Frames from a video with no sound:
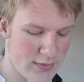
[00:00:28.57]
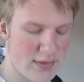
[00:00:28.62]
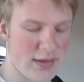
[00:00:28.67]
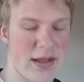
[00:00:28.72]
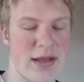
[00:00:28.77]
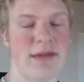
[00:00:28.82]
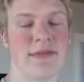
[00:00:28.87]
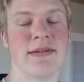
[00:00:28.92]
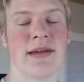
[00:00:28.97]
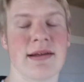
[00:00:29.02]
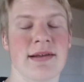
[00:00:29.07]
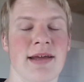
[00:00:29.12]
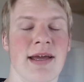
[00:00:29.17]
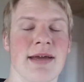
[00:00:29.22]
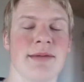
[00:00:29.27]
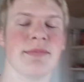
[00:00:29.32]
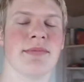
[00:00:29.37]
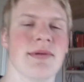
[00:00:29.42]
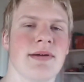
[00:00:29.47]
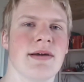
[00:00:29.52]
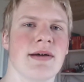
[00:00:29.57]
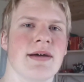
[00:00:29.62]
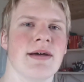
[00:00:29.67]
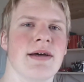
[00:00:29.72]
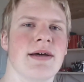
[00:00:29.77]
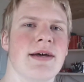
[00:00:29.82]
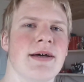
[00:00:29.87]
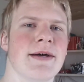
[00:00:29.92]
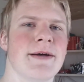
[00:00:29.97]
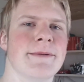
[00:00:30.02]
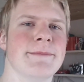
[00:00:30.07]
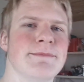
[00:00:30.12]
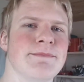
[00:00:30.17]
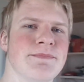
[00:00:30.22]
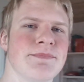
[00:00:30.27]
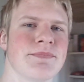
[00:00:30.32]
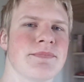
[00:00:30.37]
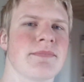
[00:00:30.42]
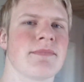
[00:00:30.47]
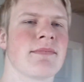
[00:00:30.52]
taken that game.
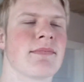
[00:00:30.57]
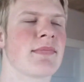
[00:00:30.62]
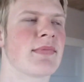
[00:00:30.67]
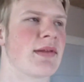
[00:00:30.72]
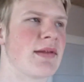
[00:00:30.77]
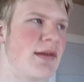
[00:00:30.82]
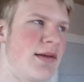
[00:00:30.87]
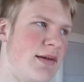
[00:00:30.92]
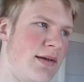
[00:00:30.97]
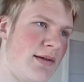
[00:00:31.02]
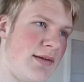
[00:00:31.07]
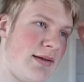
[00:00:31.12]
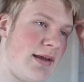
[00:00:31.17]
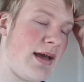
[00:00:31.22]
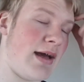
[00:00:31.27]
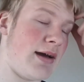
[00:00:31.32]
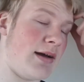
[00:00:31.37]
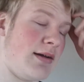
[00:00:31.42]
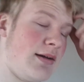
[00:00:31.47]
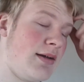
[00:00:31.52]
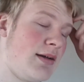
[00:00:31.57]
Um, yeah.